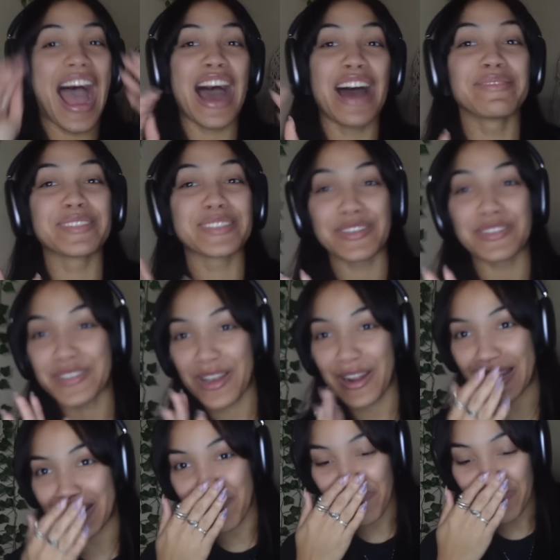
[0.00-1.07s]
I'm so
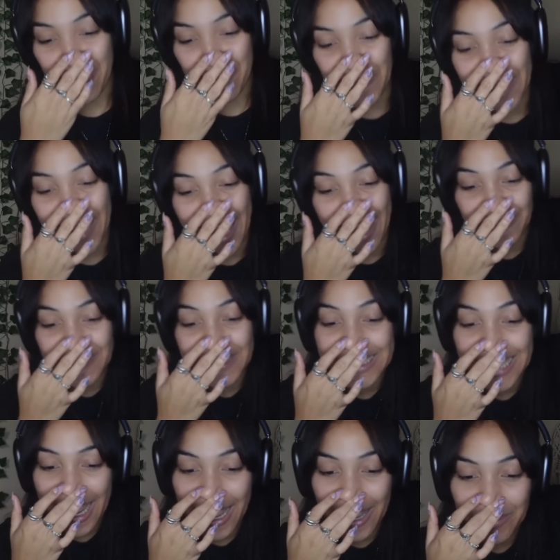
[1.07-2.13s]
sorry, but every
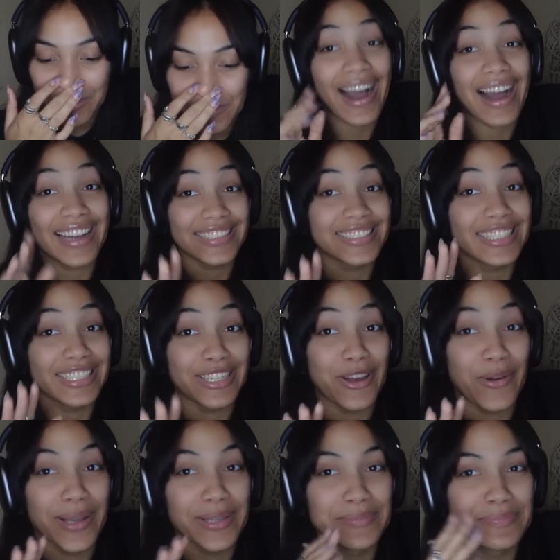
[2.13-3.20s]
time I see
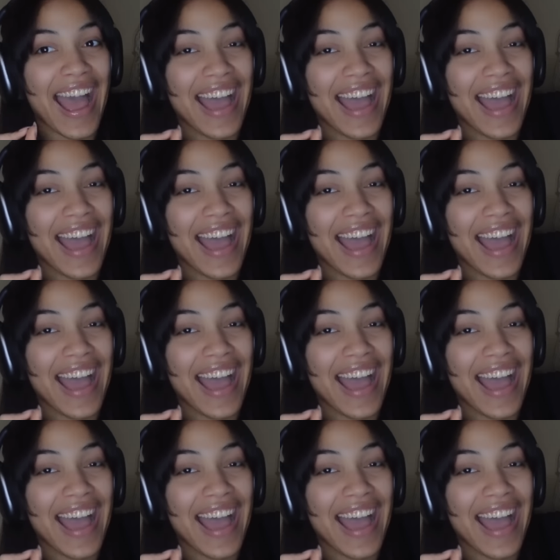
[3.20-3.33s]
Noah,